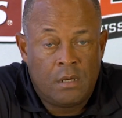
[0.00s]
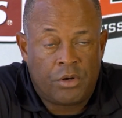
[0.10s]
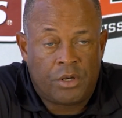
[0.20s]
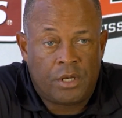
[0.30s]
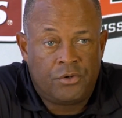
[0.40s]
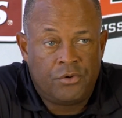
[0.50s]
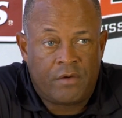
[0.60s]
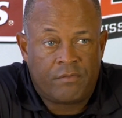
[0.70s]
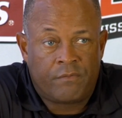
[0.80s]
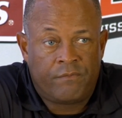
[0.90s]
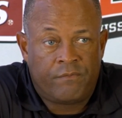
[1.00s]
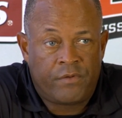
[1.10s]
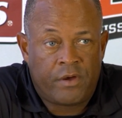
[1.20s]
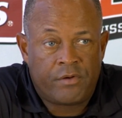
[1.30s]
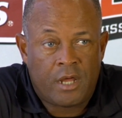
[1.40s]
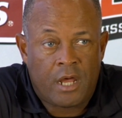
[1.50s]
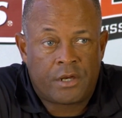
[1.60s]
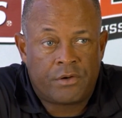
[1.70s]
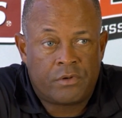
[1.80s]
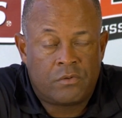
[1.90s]
but they do have a very
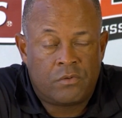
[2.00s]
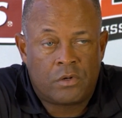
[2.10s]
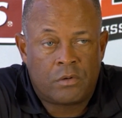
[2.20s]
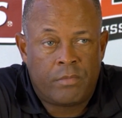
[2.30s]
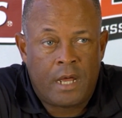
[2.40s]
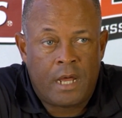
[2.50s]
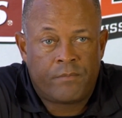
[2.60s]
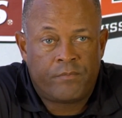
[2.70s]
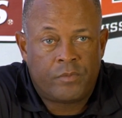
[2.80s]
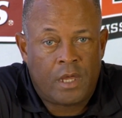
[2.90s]
accurate quarterback,